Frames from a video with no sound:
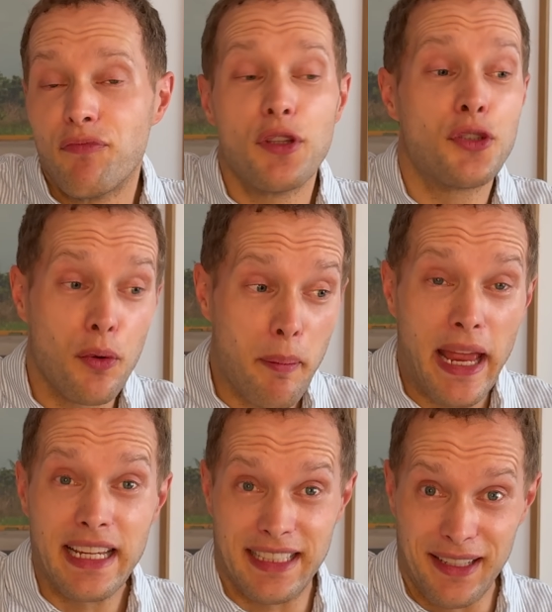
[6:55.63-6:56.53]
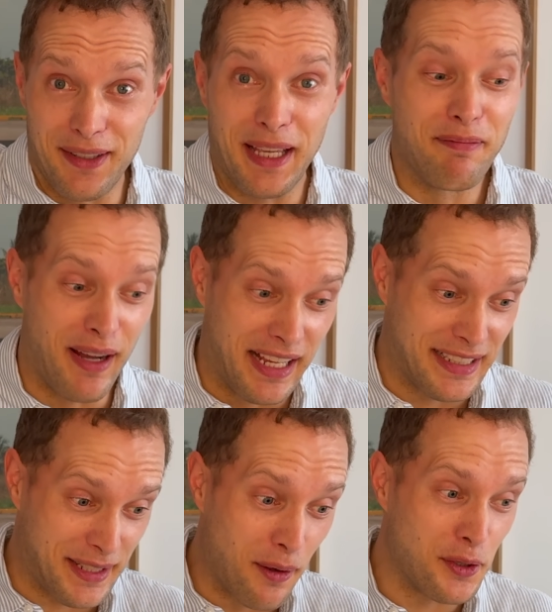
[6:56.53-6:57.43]
2 amazing looking
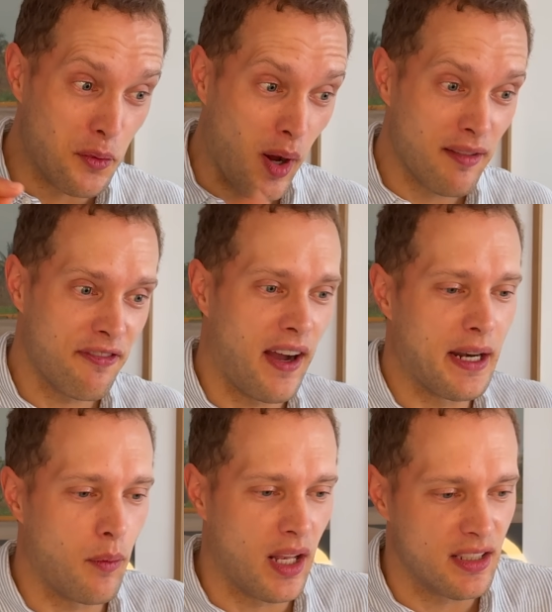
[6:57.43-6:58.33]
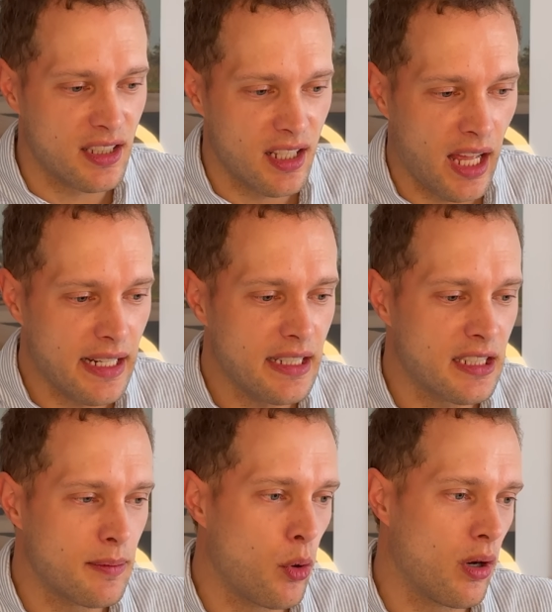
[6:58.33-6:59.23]
bikes. I'll do one final one, slightly
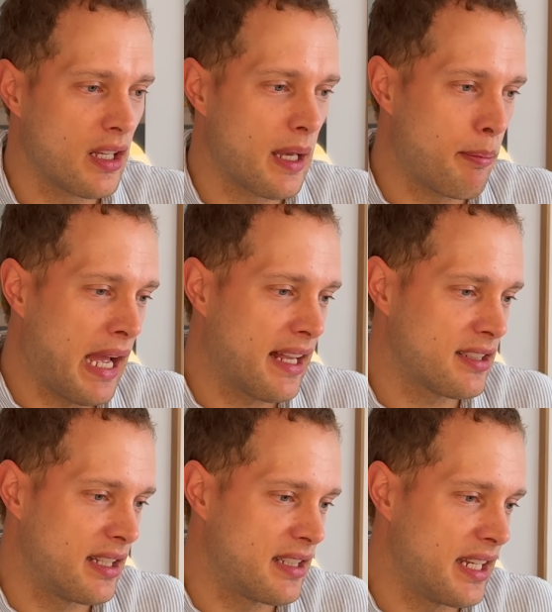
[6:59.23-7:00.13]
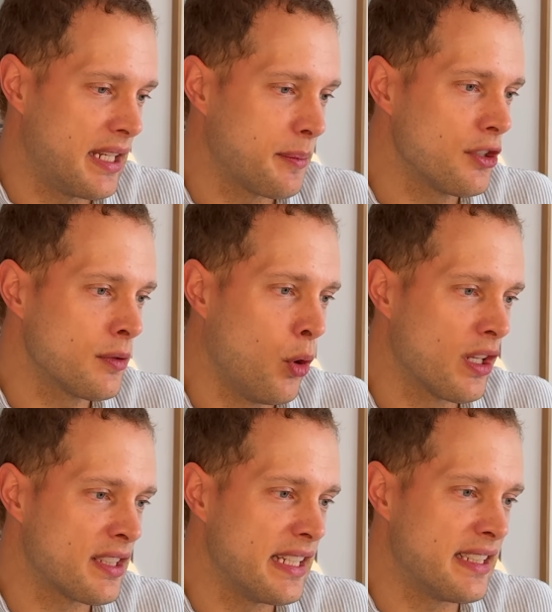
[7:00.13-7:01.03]
smaller capacity, smaller
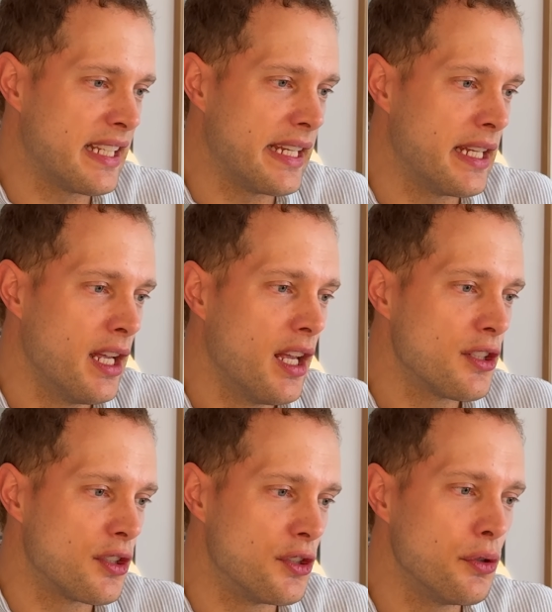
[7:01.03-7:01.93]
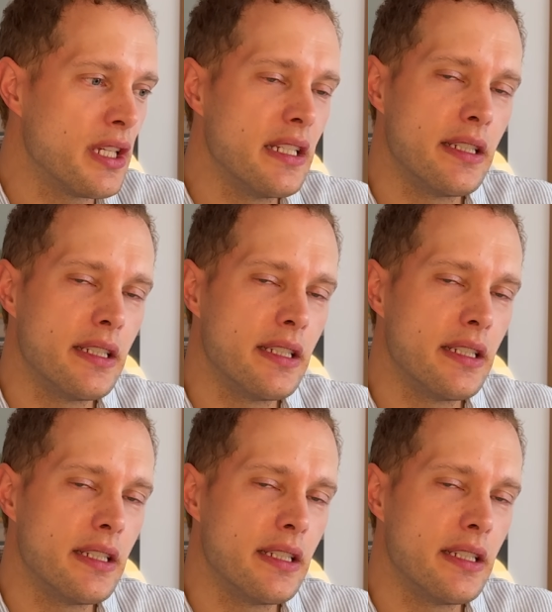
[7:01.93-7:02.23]
cc. Suzuki